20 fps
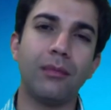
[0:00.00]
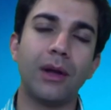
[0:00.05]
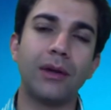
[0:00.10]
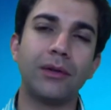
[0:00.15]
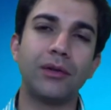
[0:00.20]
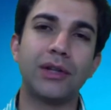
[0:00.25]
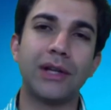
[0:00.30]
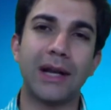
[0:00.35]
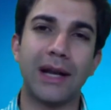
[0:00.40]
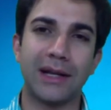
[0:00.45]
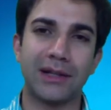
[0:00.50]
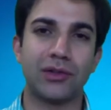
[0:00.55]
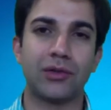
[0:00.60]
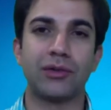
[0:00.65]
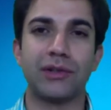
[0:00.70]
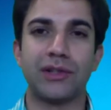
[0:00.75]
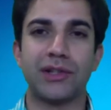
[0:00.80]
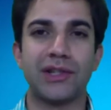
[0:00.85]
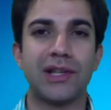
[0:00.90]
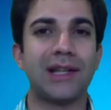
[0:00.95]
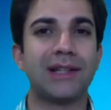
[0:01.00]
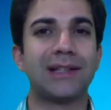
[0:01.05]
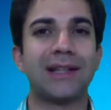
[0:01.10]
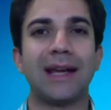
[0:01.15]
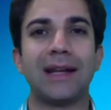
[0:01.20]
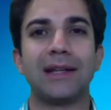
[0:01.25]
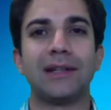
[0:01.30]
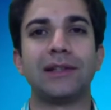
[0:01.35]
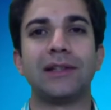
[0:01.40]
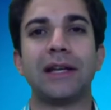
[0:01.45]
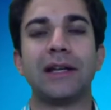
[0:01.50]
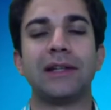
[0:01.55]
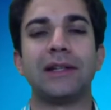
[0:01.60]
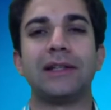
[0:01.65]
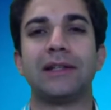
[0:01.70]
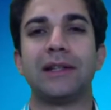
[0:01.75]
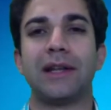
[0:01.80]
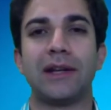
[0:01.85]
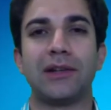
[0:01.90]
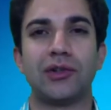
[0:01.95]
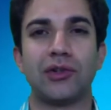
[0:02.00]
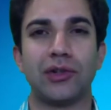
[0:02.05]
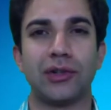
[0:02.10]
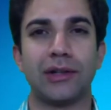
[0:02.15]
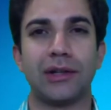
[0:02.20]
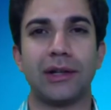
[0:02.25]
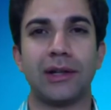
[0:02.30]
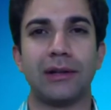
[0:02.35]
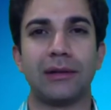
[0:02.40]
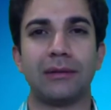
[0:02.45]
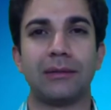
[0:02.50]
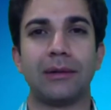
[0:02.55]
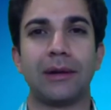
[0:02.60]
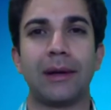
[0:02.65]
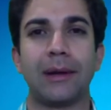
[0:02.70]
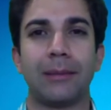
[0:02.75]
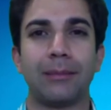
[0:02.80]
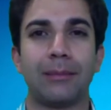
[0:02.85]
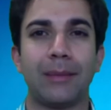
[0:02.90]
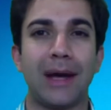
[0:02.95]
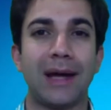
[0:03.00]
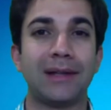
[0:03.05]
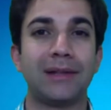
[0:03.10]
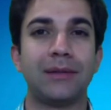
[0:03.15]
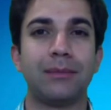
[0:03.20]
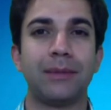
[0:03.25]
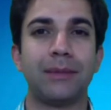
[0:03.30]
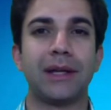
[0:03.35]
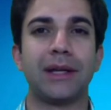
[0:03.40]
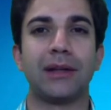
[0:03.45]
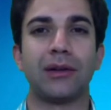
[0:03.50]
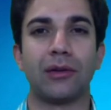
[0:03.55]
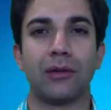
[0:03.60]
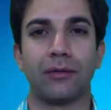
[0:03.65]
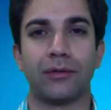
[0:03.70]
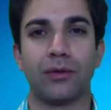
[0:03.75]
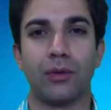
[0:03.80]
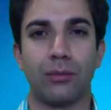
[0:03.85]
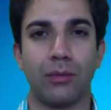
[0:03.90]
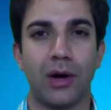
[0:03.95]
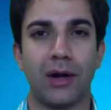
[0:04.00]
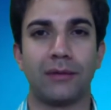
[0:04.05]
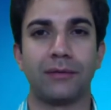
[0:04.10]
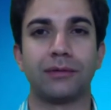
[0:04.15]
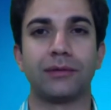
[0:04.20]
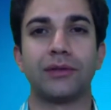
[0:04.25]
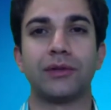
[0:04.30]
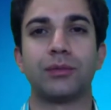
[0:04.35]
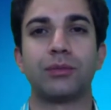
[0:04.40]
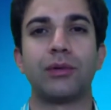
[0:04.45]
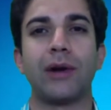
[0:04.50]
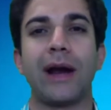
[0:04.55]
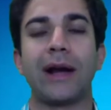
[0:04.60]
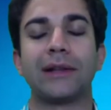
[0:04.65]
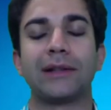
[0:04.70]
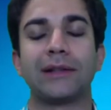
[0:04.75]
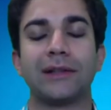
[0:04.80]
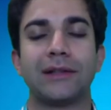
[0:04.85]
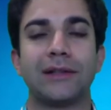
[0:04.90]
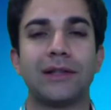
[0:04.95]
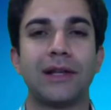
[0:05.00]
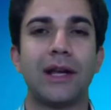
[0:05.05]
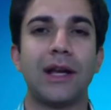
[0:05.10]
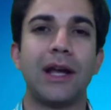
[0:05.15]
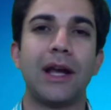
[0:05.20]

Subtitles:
you can actually set that intention at the beginning of your mindfulness practice,